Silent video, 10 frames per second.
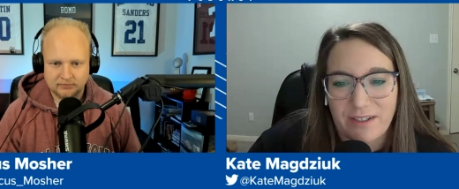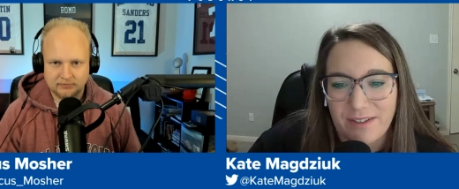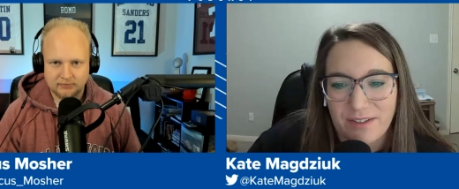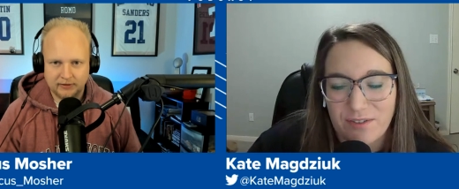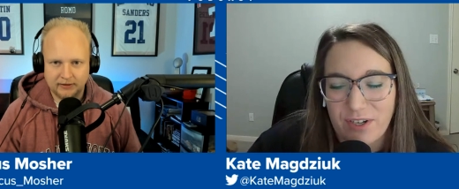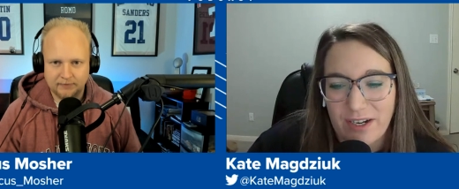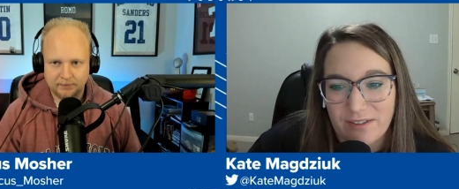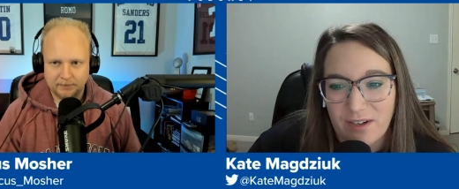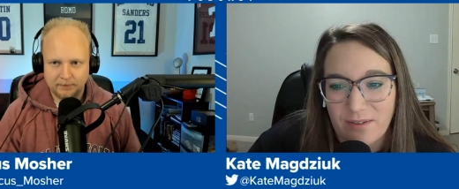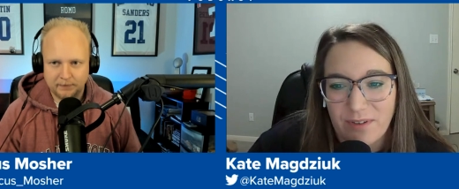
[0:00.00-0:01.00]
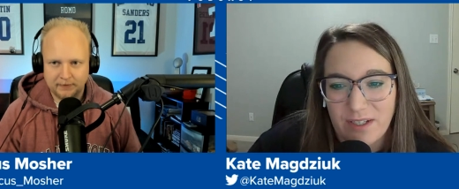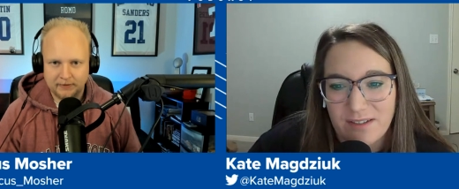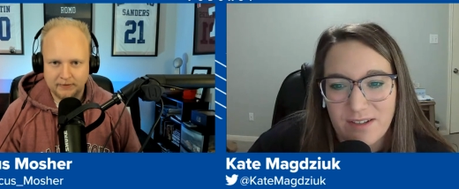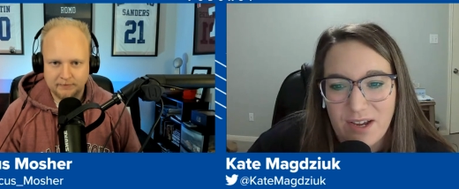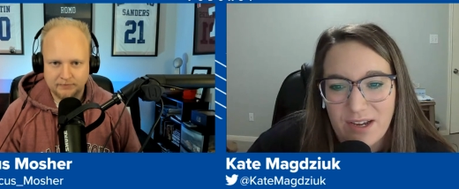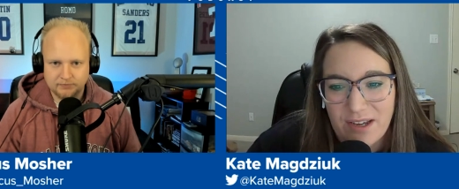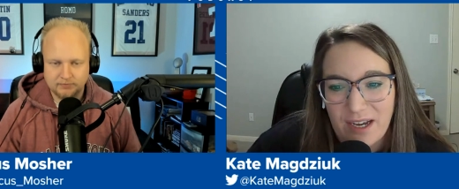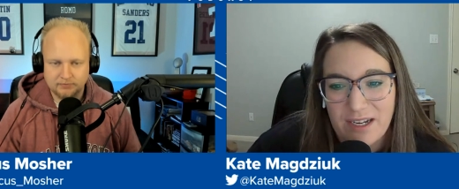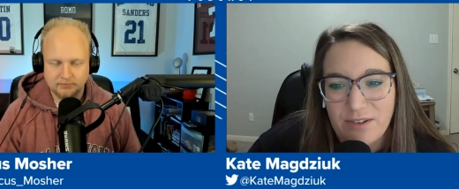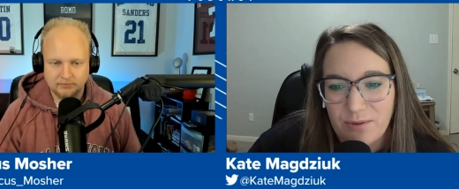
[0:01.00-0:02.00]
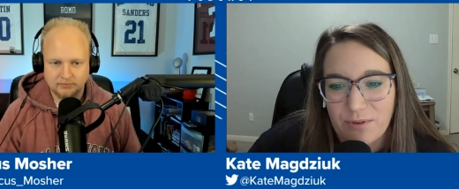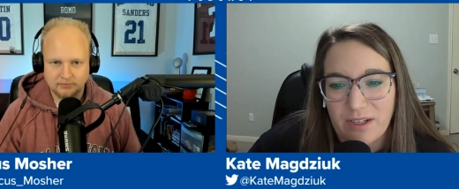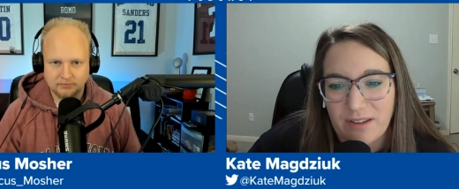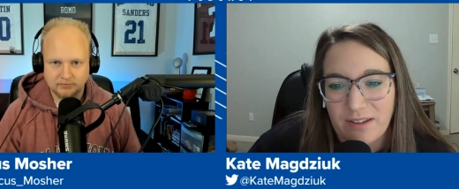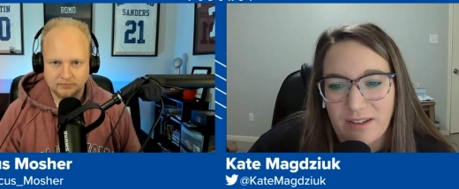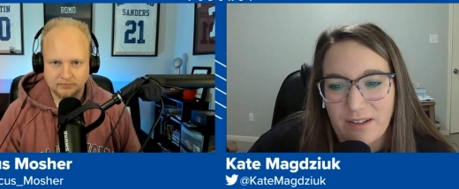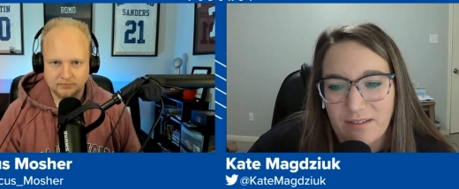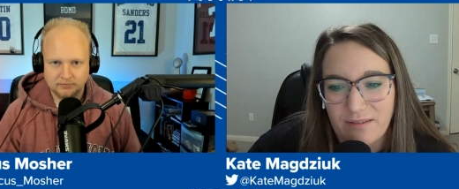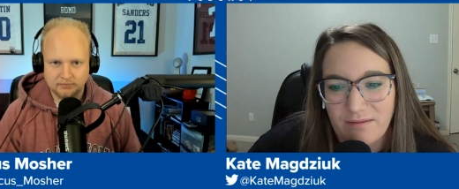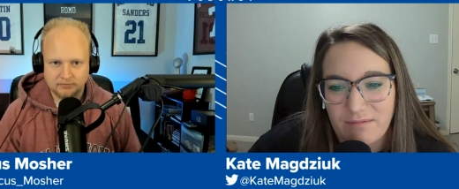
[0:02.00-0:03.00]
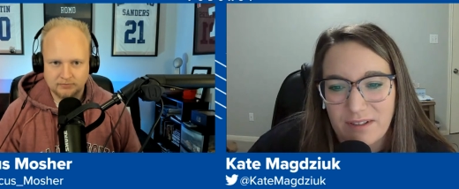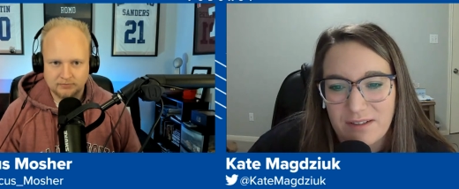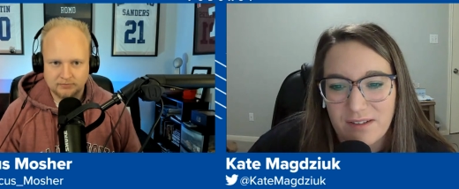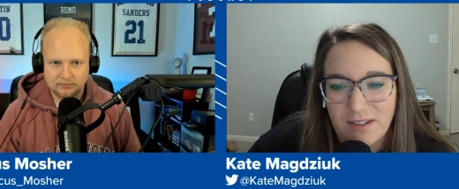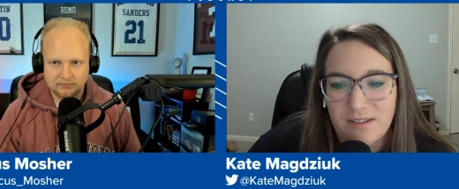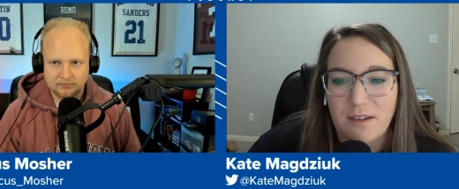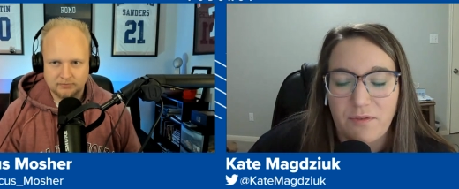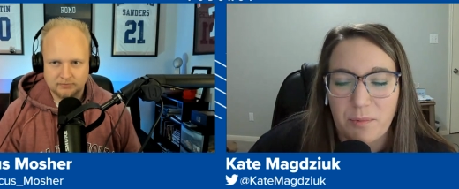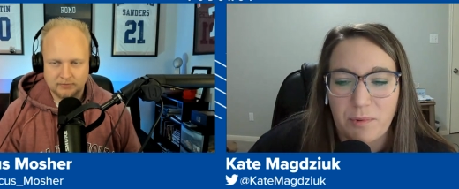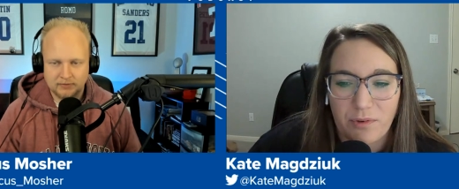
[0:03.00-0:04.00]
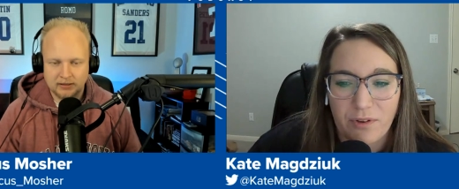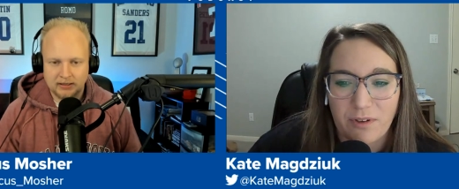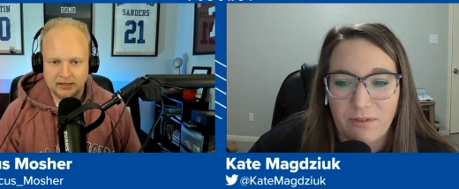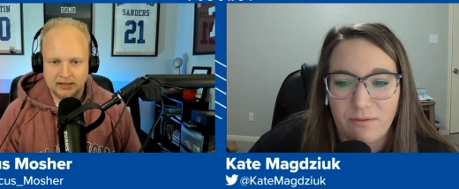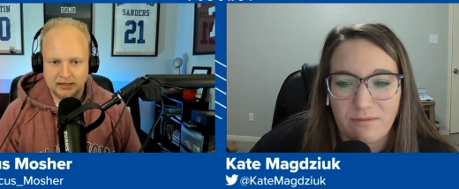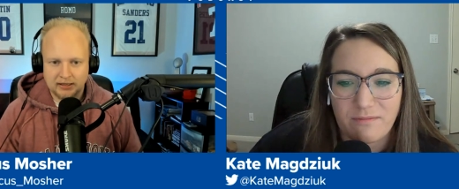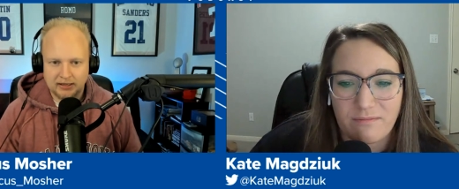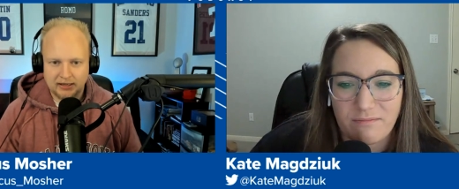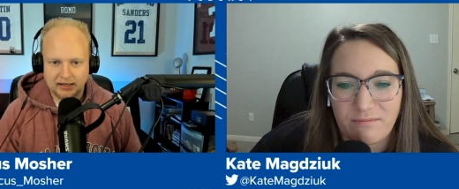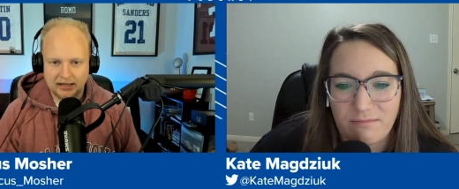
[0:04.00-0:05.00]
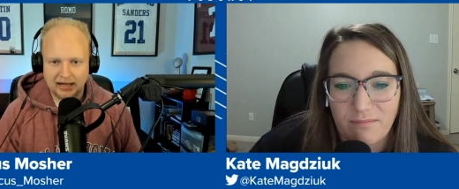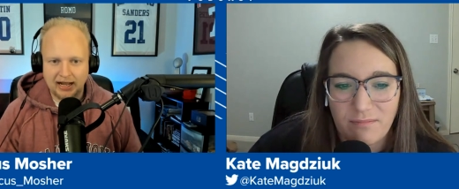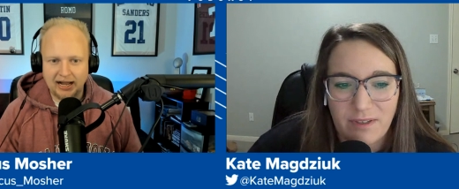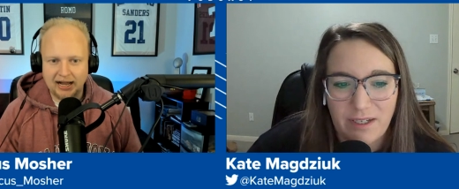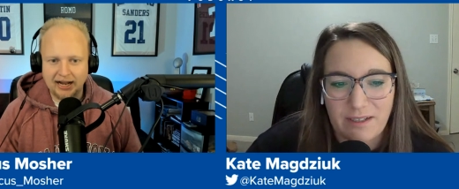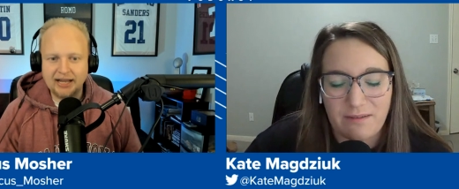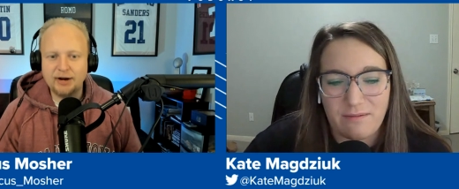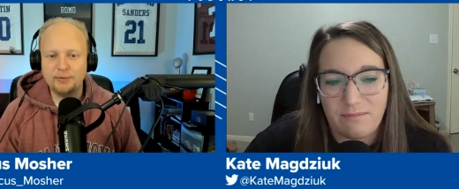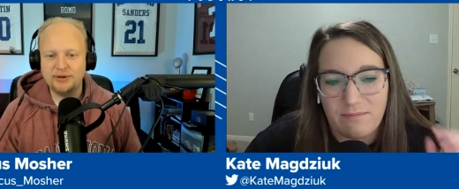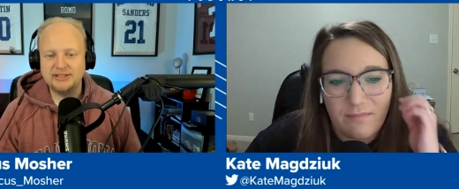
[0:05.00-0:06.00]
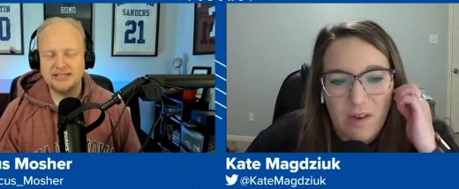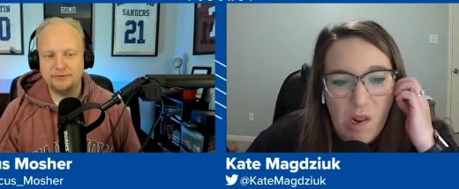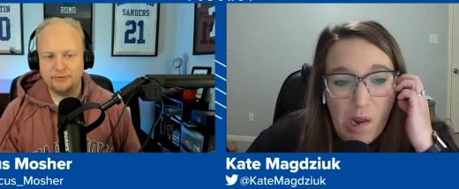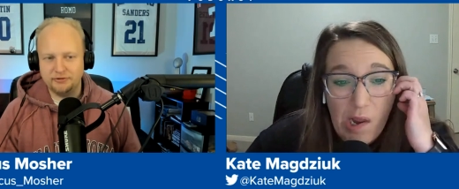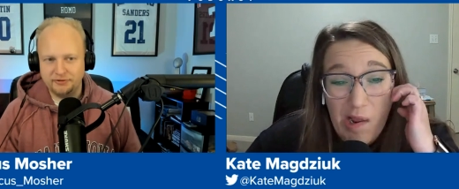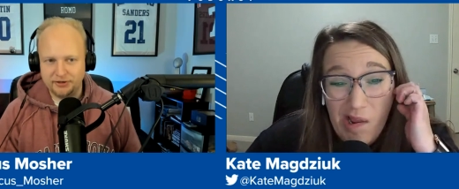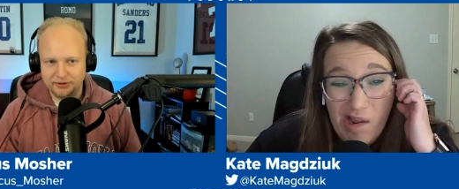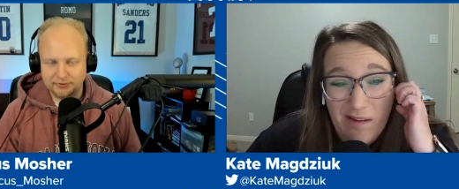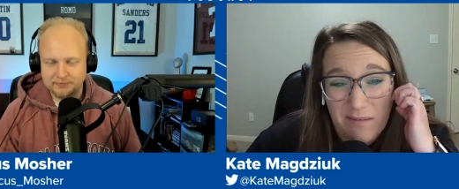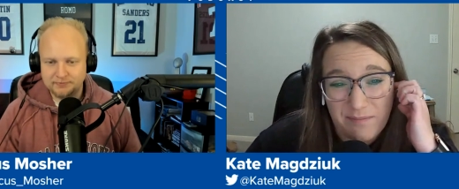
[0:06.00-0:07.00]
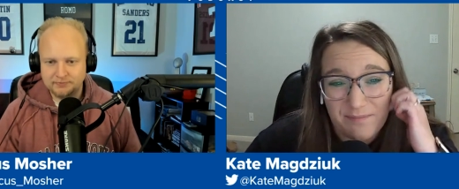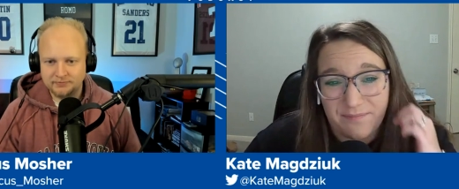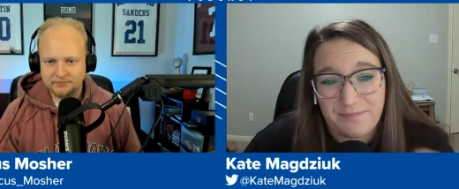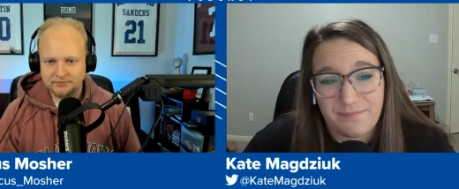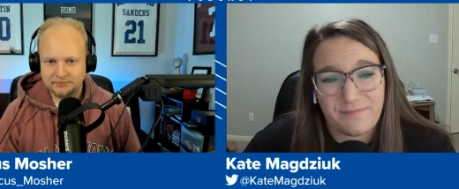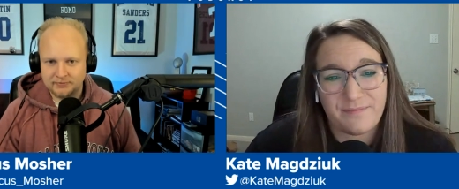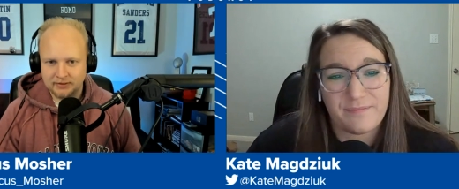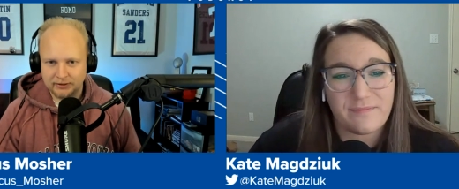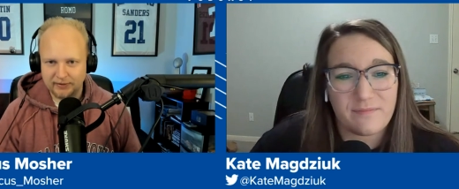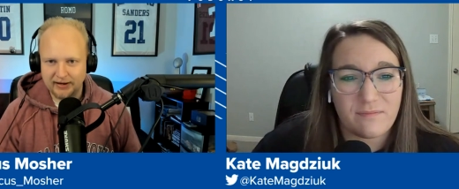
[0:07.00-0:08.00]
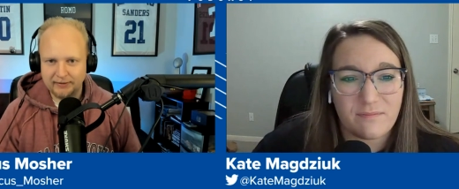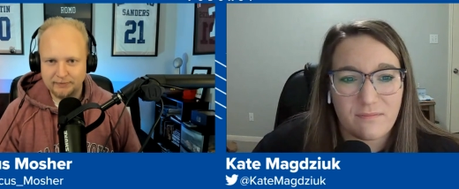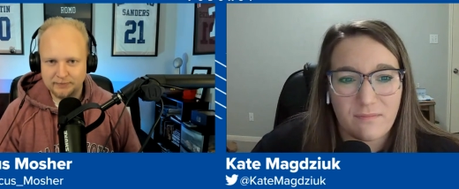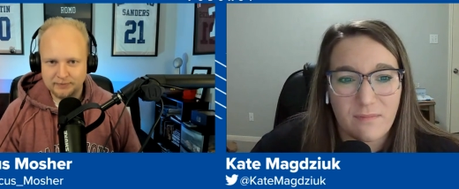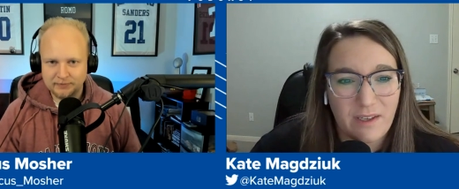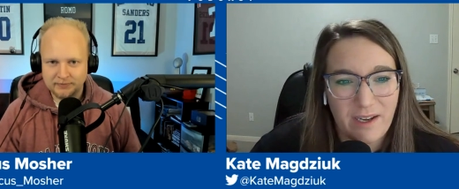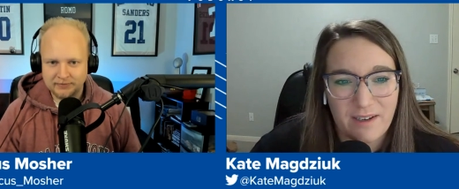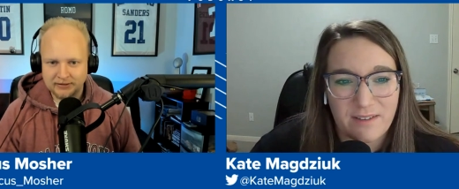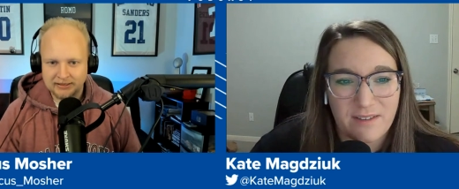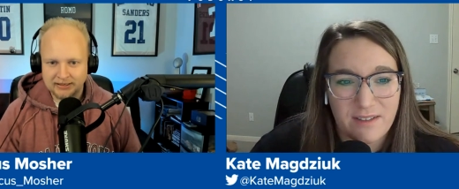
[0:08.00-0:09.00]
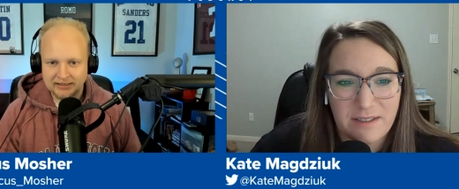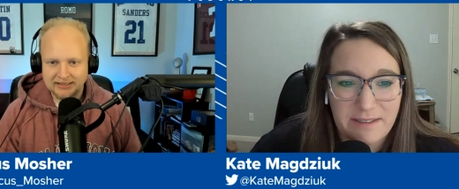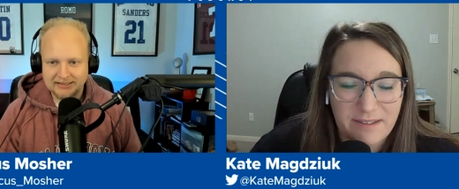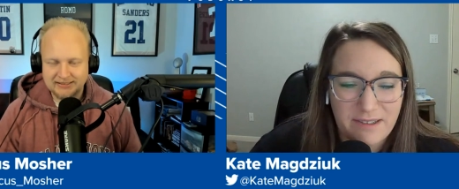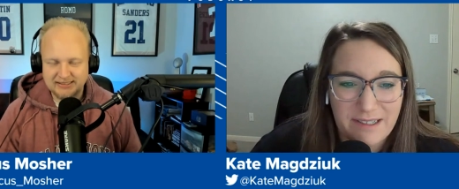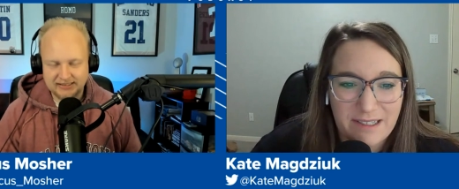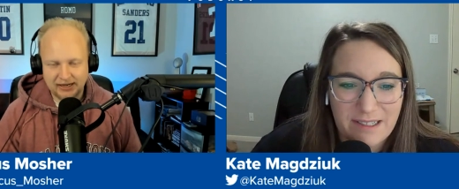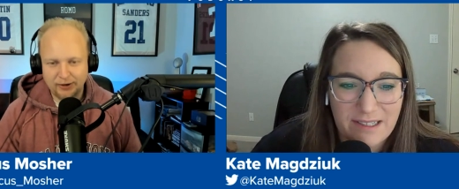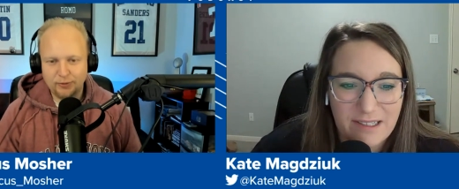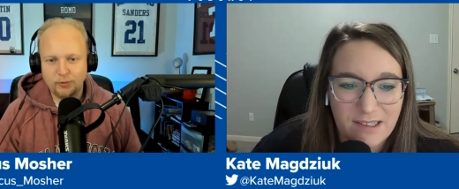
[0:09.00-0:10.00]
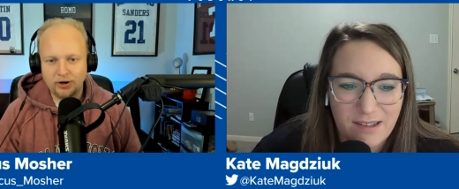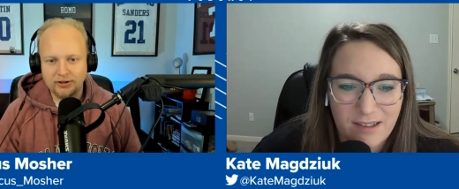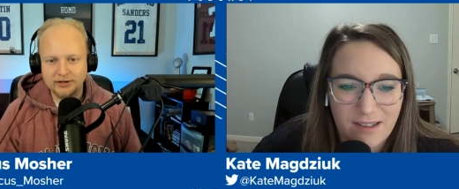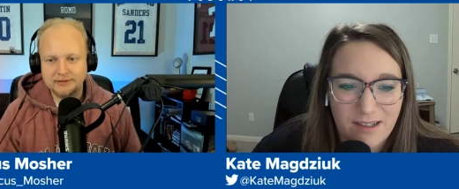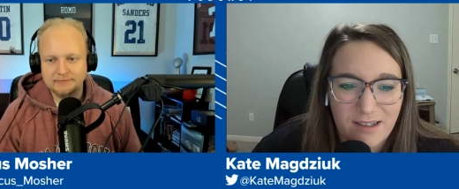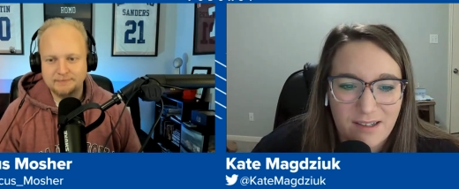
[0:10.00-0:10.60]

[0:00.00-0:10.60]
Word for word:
Speaker 1: to this Jags offense, I do think that it's conceivable that.
Speaker 2: I, I got a really tough one for you. You ready? Yes. Darren Waller.